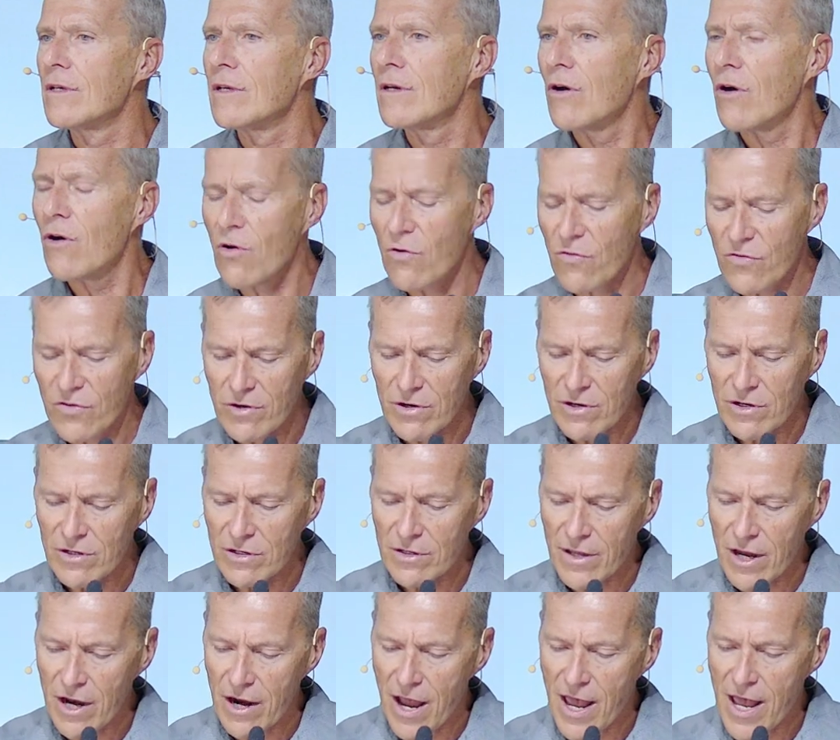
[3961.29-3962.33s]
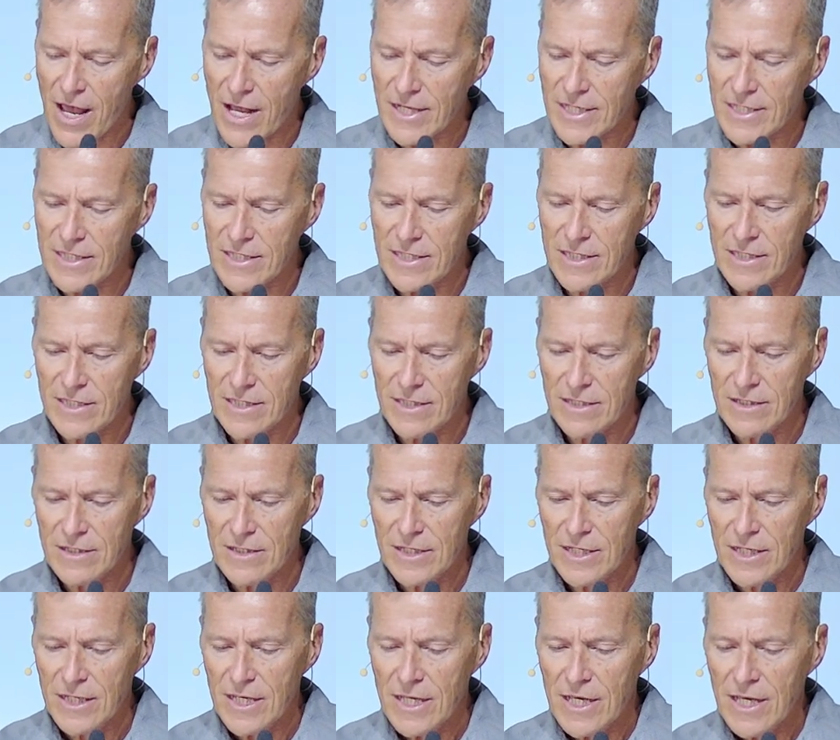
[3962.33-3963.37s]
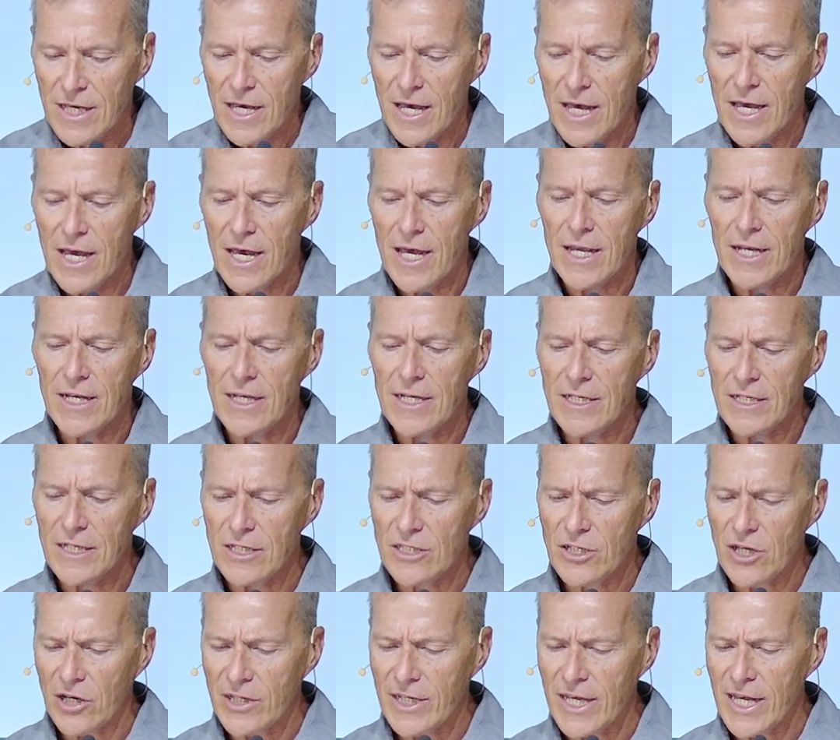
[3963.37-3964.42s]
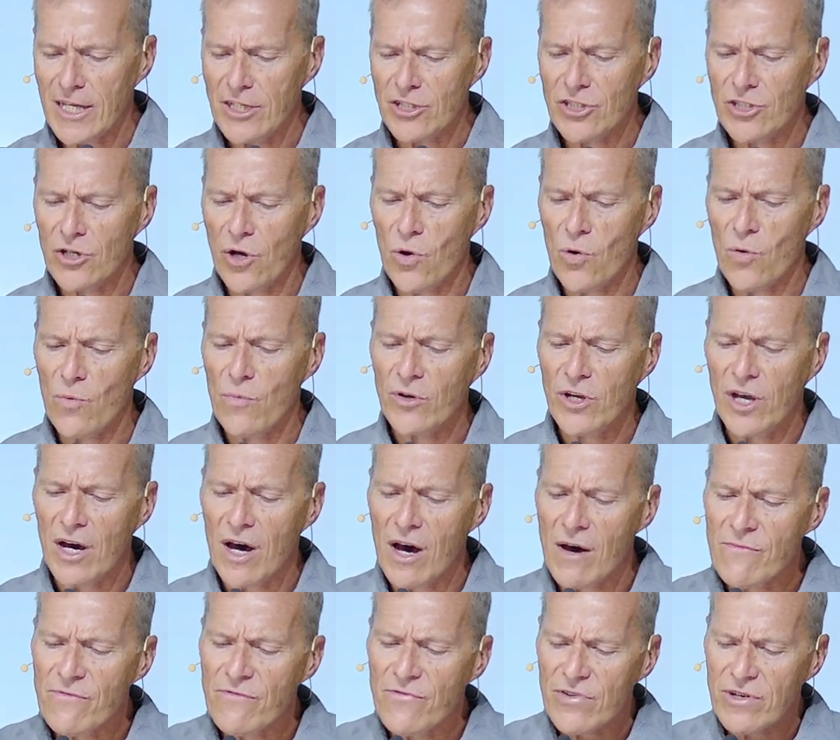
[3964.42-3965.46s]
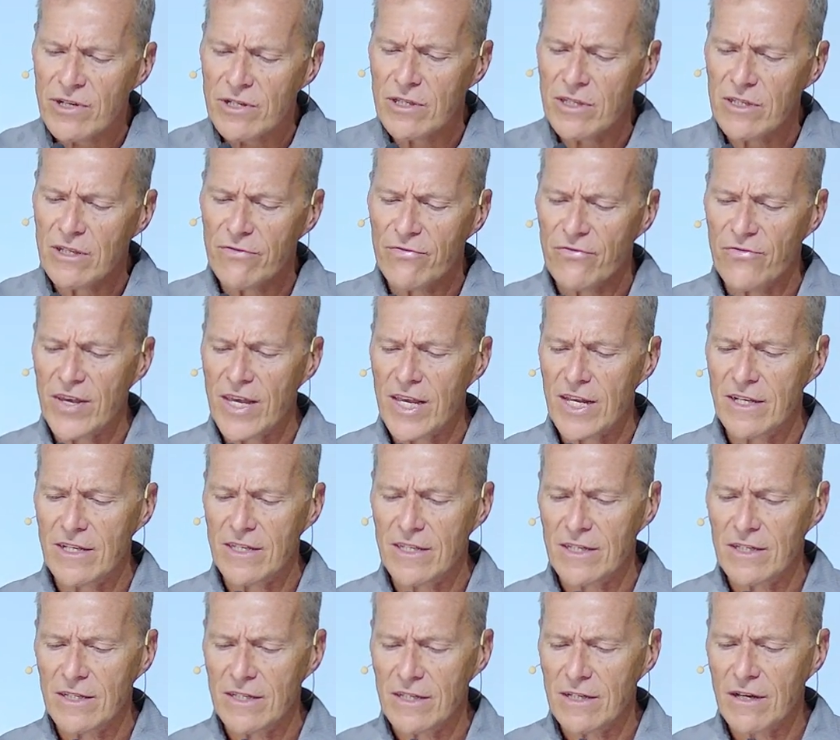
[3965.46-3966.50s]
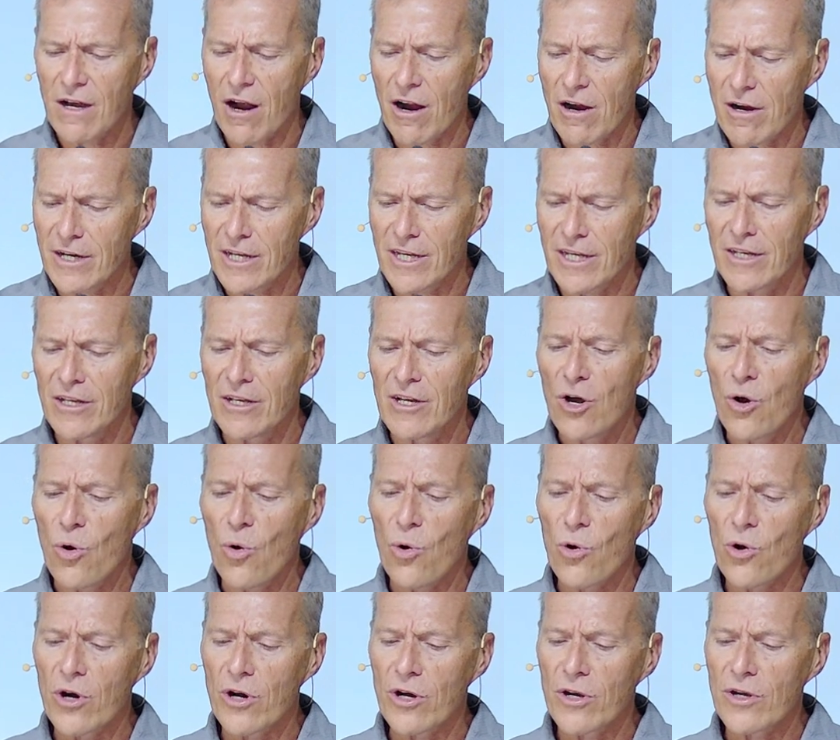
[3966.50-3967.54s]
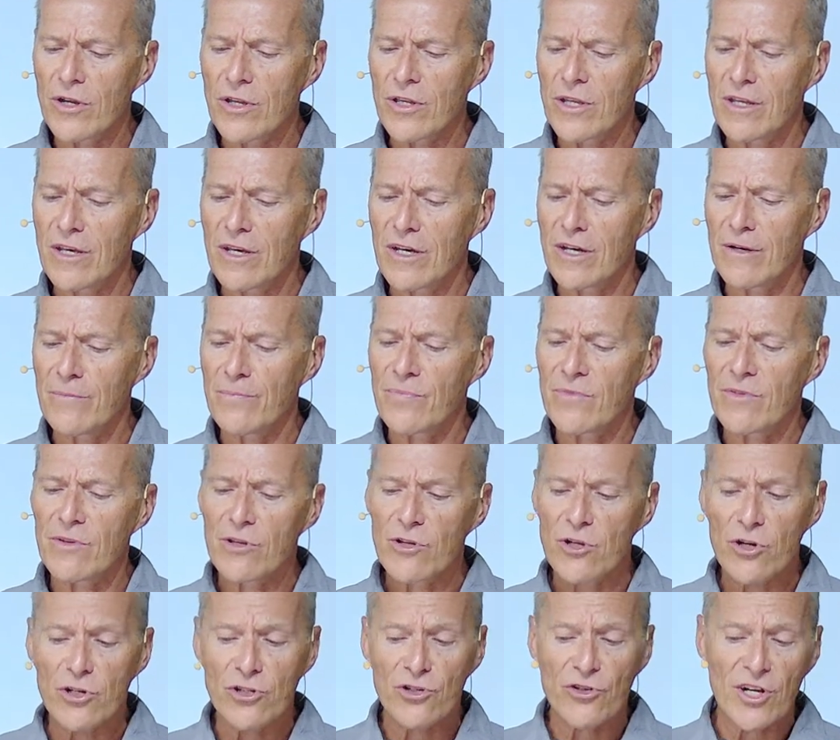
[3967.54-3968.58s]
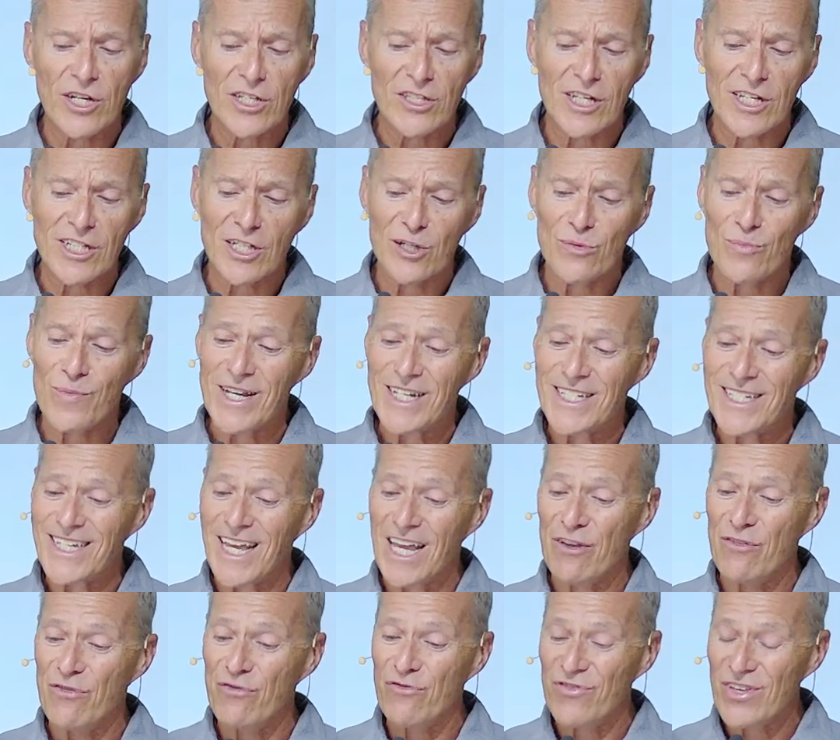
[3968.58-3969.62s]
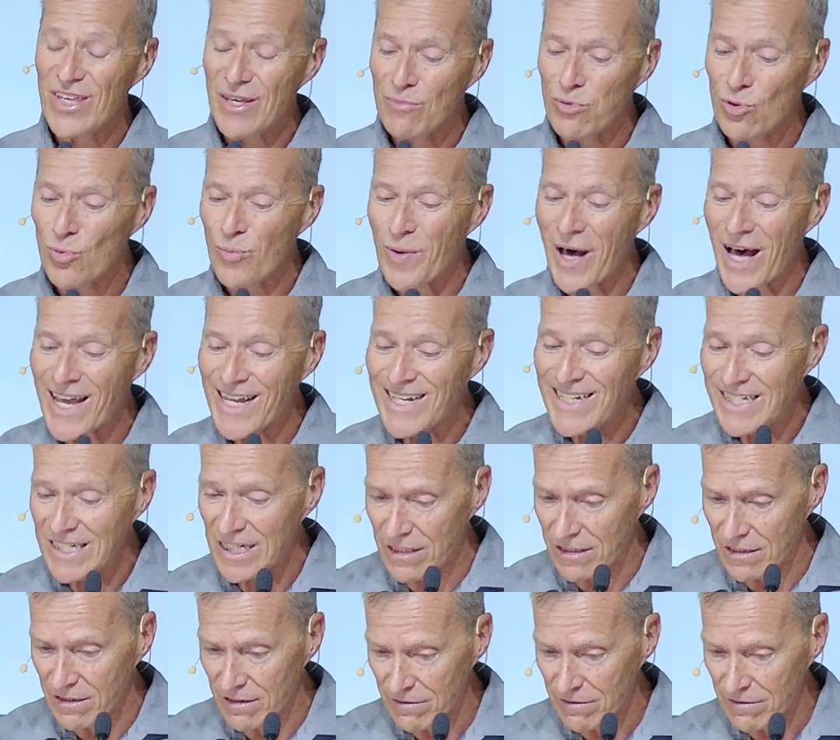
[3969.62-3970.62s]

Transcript: over their heads. And again, so comfort the faint hearted, or the, your translation may say feeble minded.